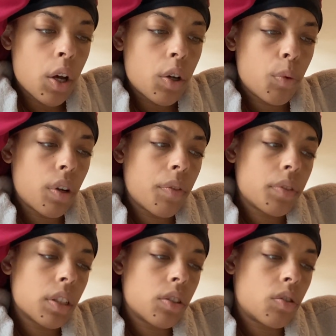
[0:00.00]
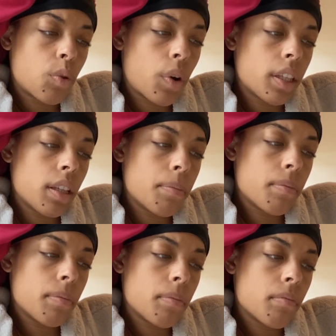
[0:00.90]
who would have destroyed the
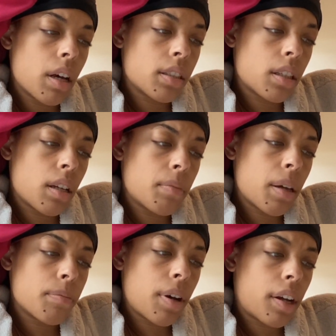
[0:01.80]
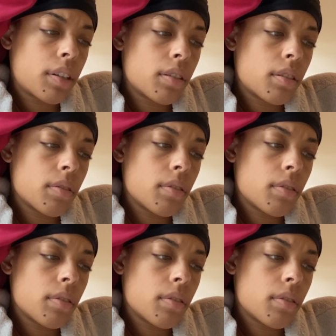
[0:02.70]
Muslim empires.